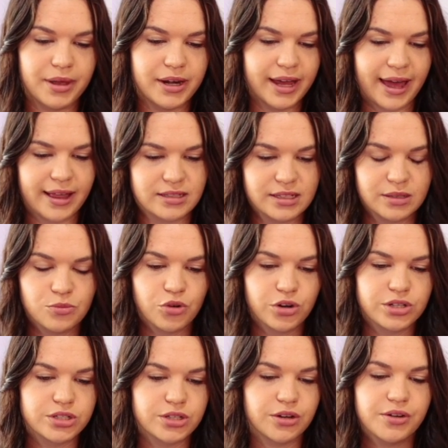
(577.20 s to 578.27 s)
enhance it
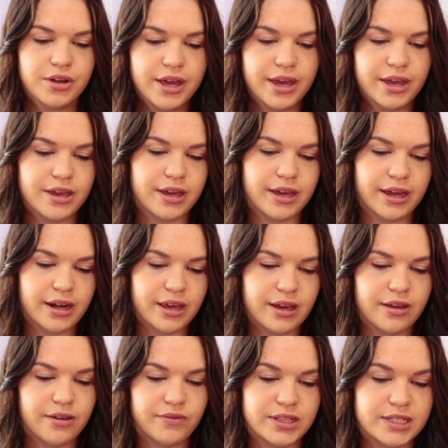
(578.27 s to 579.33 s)
more. So you can
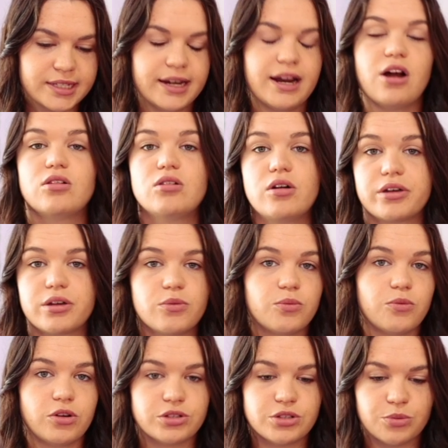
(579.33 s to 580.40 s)
even set how long you
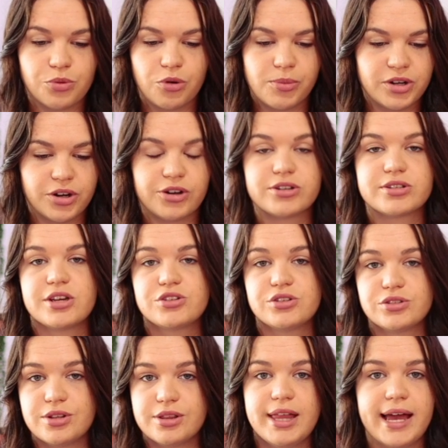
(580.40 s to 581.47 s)
want your Pomodoro
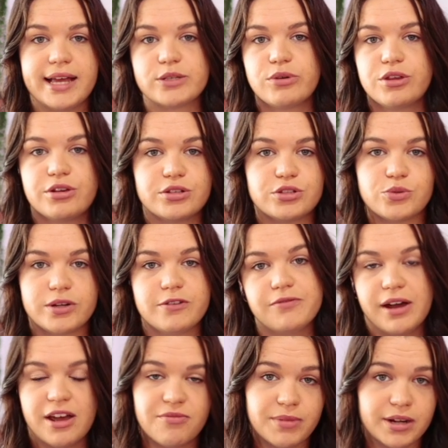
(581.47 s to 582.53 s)
session to last, whether it's
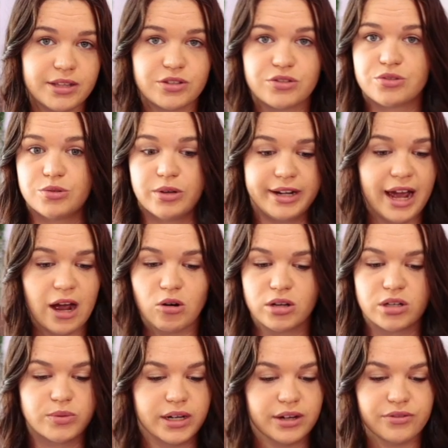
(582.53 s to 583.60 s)
25 minutes to an
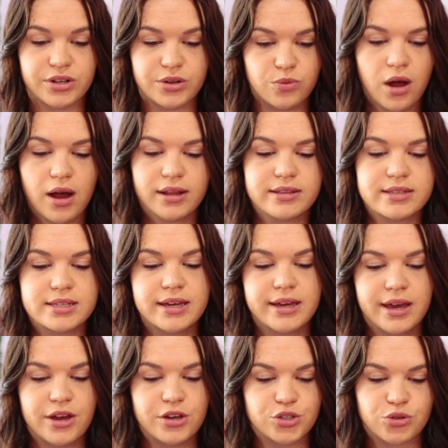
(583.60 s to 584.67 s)
hour, whatever you want.
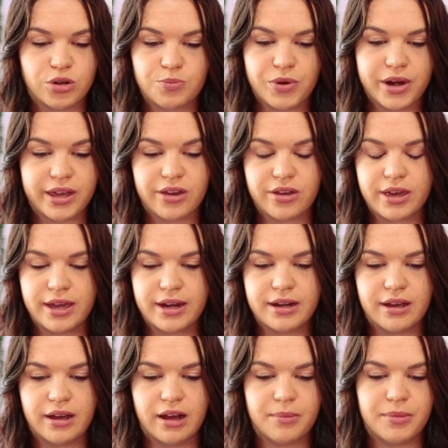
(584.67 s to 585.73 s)
Short break you
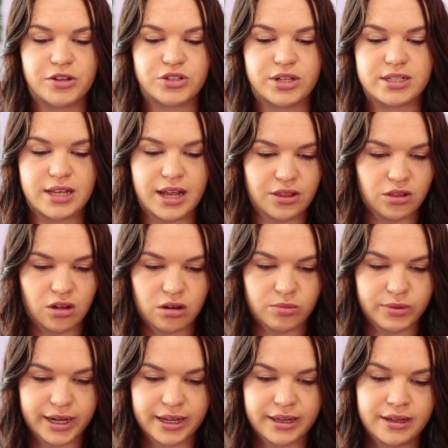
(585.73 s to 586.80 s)
can adjust, and long
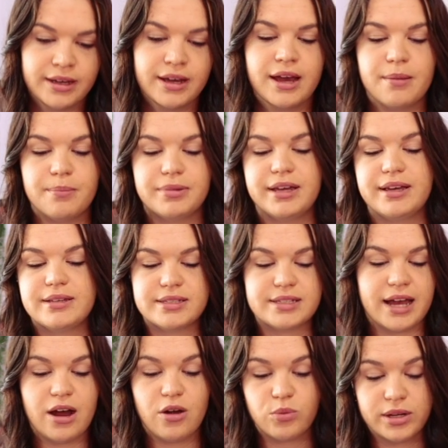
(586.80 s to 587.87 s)
break. Play
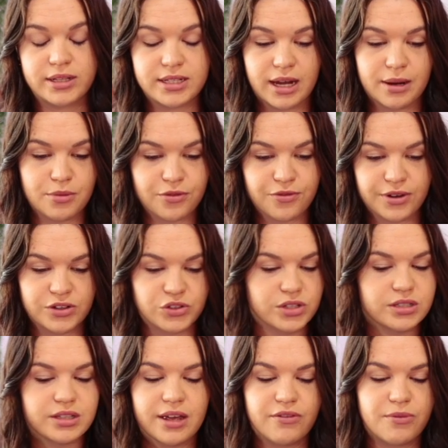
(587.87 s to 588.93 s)
sound when timer
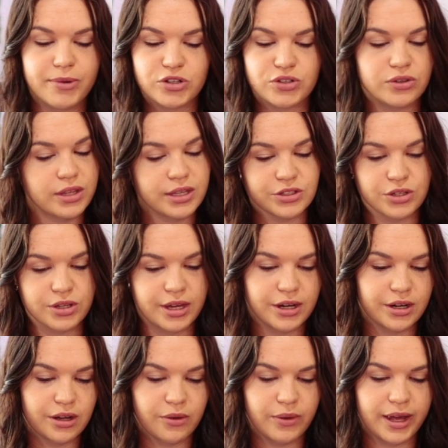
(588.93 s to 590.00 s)
finishes. They have a bunch of things you
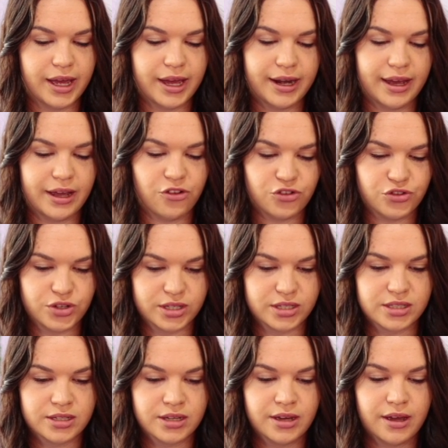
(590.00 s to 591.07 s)
can go ahead and
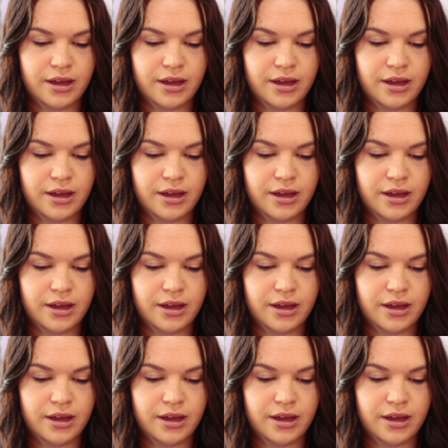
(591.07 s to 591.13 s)
just